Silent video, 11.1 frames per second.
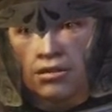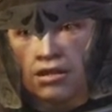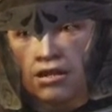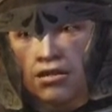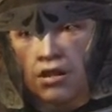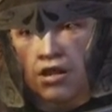
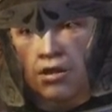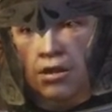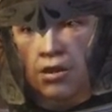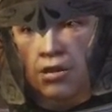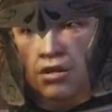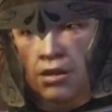Even a Grey
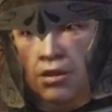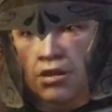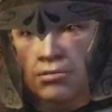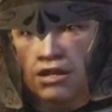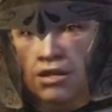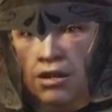Warden
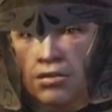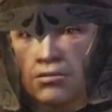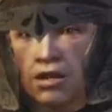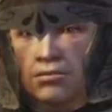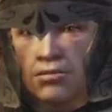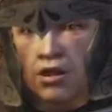won't be safe
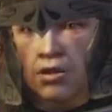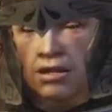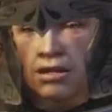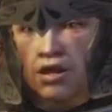in the forest